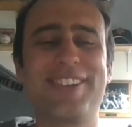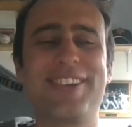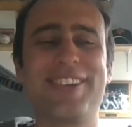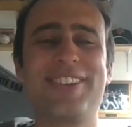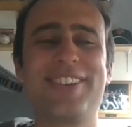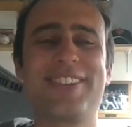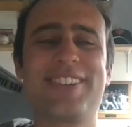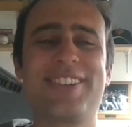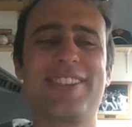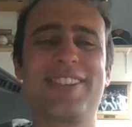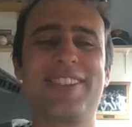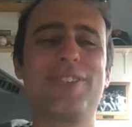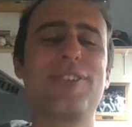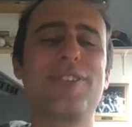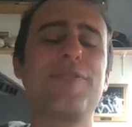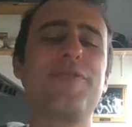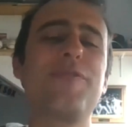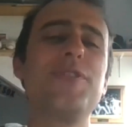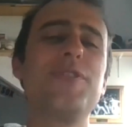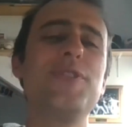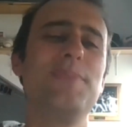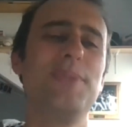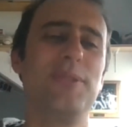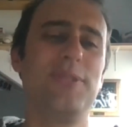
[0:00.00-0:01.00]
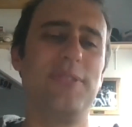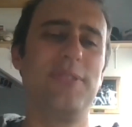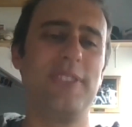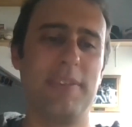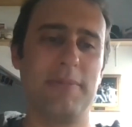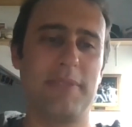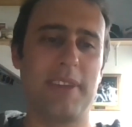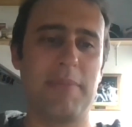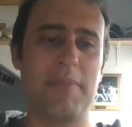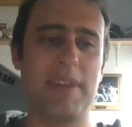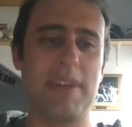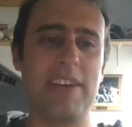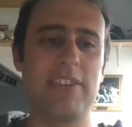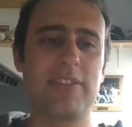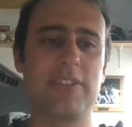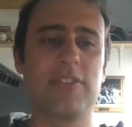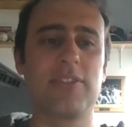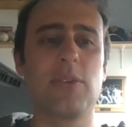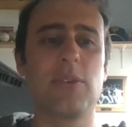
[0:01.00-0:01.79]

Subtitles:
There's a few museums I'll mention.